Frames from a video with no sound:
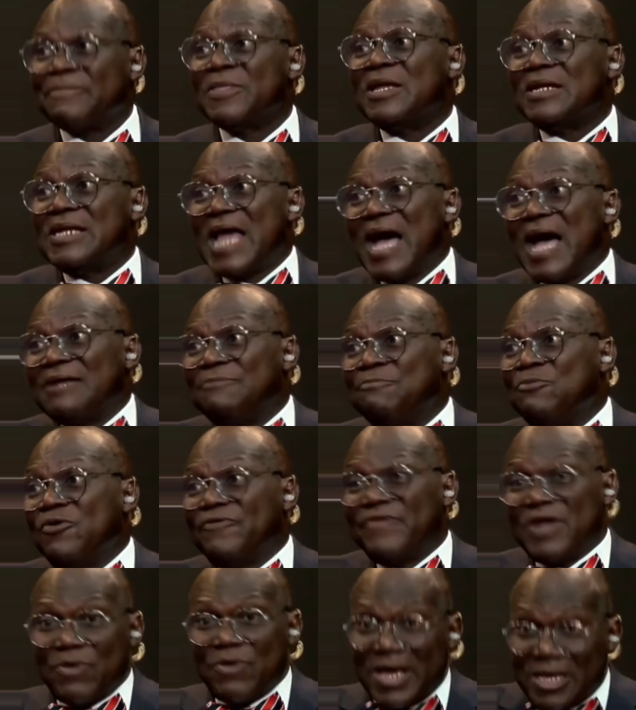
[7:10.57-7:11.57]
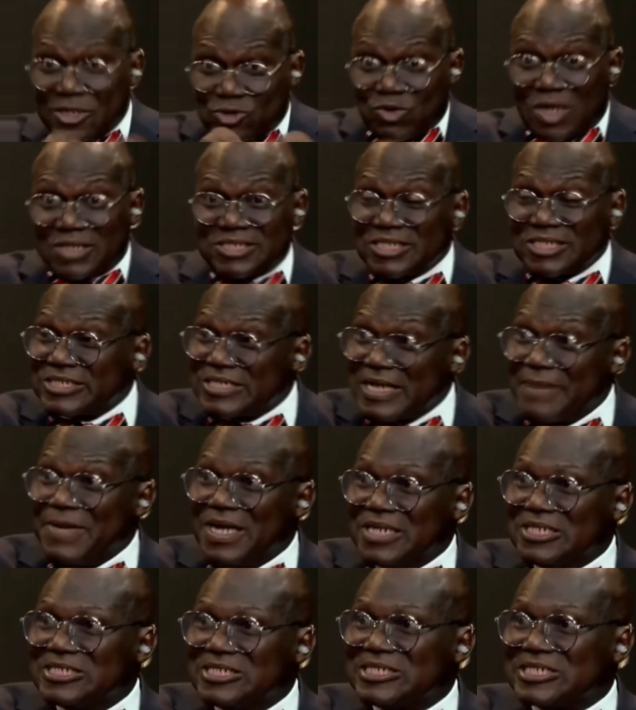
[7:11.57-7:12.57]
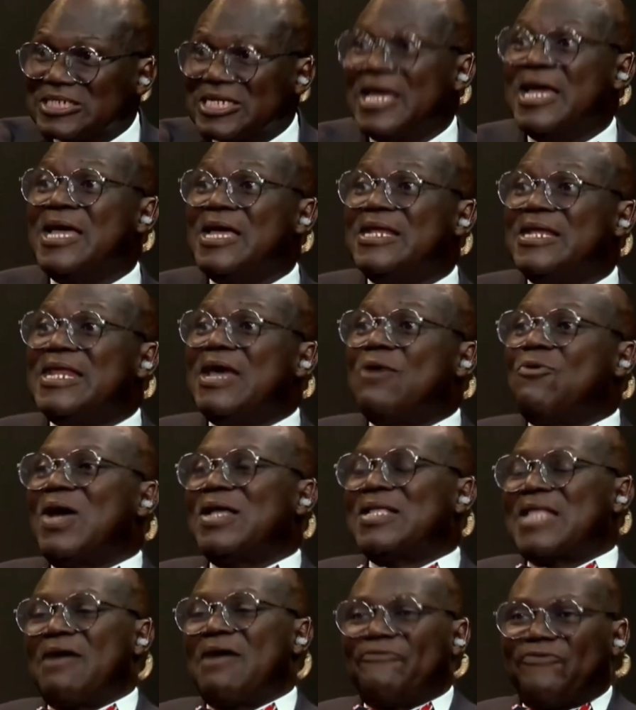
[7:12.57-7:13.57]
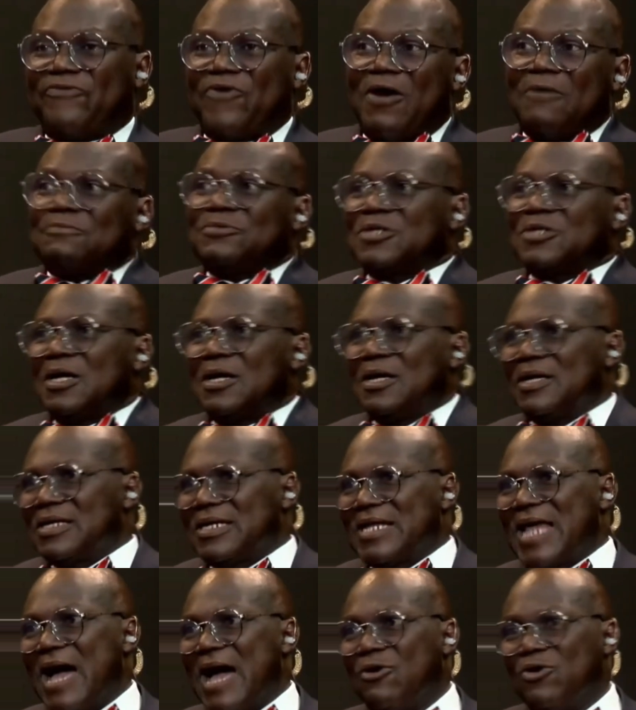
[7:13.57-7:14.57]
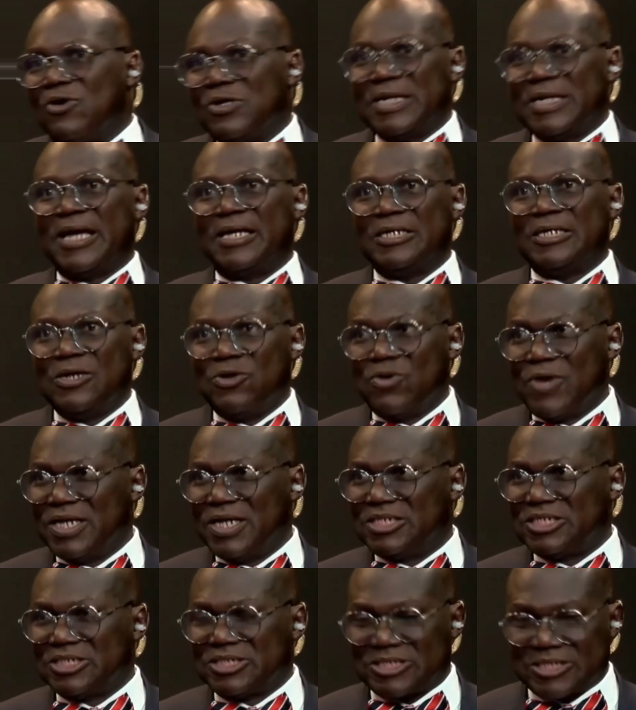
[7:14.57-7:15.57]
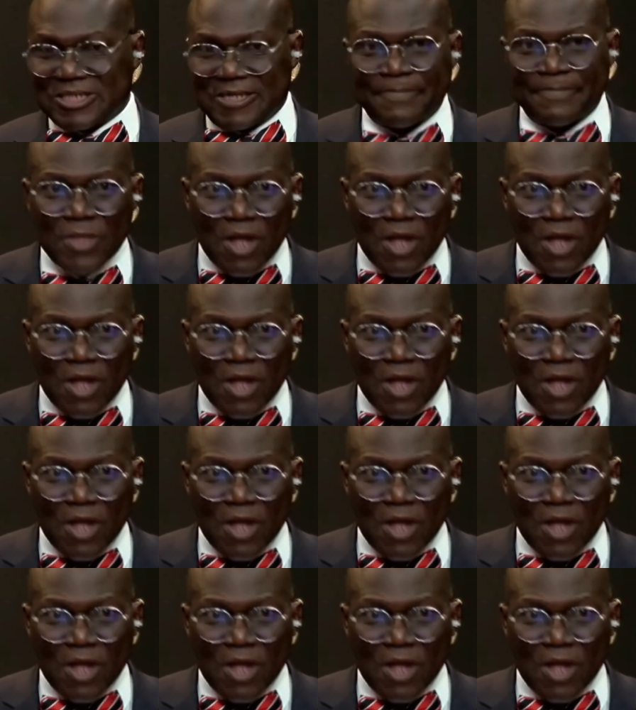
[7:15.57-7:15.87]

they had moved away. It was this same ADC. Yeah. They went and formed their own new ADC.